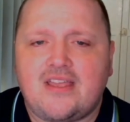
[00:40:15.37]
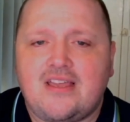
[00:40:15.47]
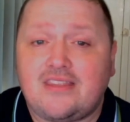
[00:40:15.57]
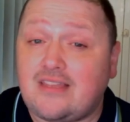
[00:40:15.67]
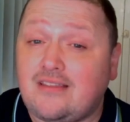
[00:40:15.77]

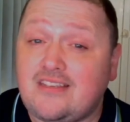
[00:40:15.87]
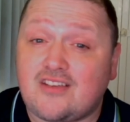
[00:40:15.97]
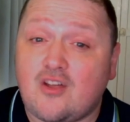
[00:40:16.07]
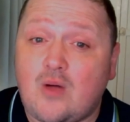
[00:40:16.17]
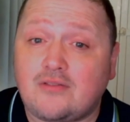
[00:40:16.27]
They at
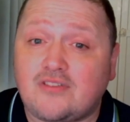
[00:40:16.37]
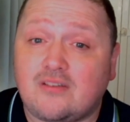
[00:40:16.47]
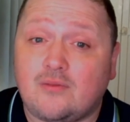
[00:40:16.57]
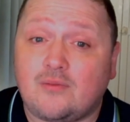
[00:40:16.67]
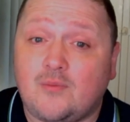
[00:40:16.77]
least go out
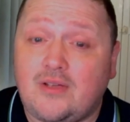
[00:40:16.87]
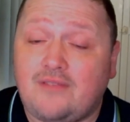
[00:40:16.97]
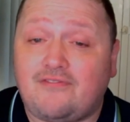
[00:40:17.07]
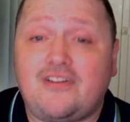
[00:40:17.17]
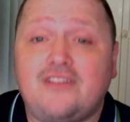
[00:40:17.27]

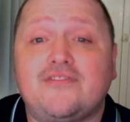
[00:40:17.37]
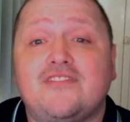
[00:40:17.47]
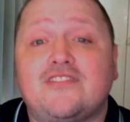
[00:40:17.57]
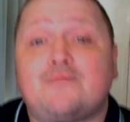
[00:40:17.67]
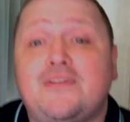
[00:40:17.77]
with frills
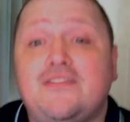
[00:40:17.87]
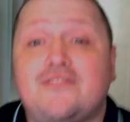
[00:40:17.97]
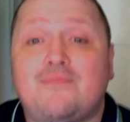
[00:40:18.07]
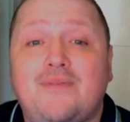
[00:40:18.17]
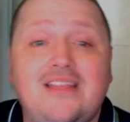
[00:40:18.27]
and
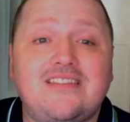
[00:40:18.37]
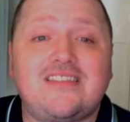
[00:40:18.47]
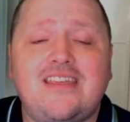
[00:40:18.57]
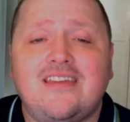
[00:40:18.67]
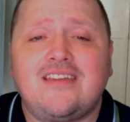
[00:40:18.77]
spills
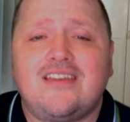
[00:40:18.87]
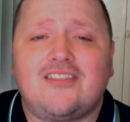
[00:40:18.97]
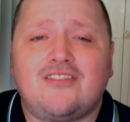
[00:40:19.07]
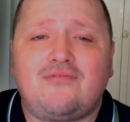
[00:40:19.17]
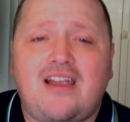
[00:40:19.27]
aplenty,
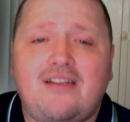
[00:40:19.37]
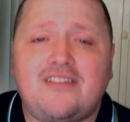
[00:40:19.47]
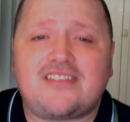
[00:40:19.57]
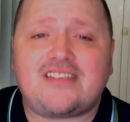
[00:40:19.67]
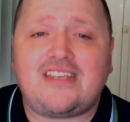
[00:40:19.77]
the
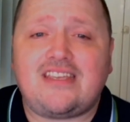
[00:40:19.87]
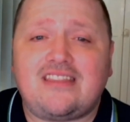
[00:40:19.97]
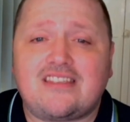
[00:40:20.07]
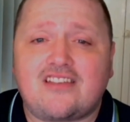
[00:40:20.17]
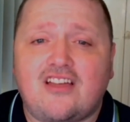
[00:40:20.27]
rarity
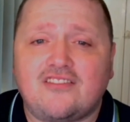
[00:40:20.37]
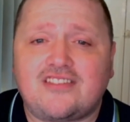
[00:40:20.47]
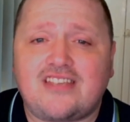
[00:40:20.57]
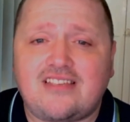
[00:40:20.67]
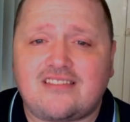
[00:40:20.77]
in this
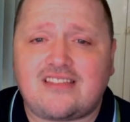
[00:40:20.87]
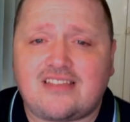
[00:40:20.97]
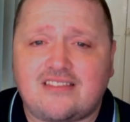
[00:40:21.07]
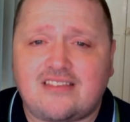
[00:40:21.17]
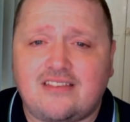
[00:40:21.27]
contest
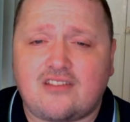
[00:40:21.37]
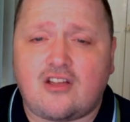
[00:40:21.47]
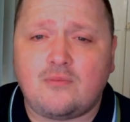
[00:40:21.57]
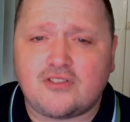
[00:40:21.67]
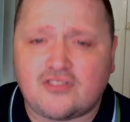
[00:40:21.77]
that it
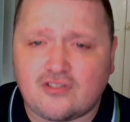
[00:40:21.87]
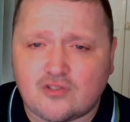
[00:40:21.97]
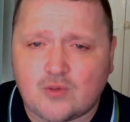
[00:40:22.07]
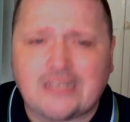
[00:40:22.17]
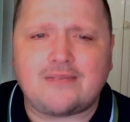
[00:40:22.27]
almost took
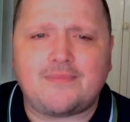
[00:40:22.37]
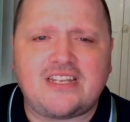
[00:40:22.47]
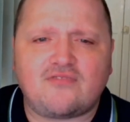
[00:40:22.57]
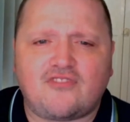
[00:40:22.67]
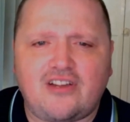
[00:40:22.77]
20
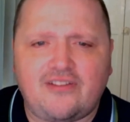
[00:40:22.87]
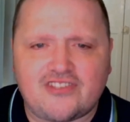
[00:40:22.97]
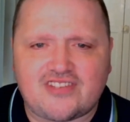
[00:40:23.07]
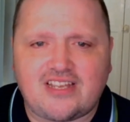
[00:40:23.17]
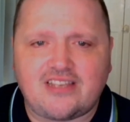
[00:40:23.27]
minutes for either
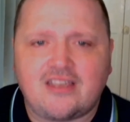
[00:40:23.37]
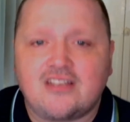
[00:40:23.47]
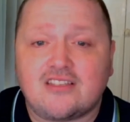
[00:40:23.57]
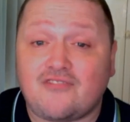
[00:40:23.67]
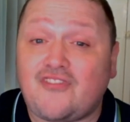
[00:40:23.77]
side
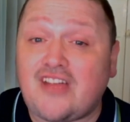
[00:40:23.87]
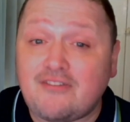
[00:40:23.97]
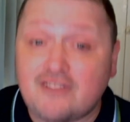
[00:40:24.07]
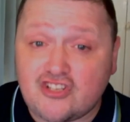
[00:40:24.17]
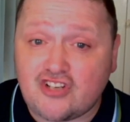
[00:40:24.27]
to
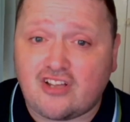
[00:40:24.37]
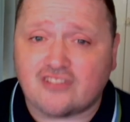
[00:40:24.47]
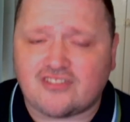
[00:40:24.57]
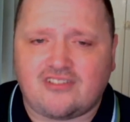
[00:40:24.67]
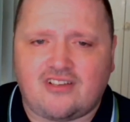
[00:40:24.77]
fire a
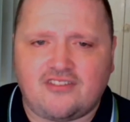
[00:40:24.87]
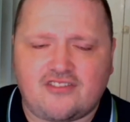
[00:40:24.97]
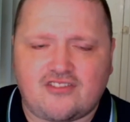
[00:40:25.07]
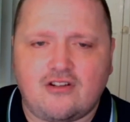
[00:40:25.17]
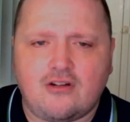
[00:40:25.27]
shot on the
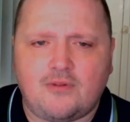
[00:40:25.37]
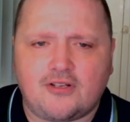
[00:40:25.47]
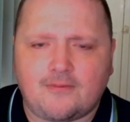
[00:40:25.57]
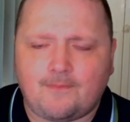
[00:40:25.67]
scoreboard.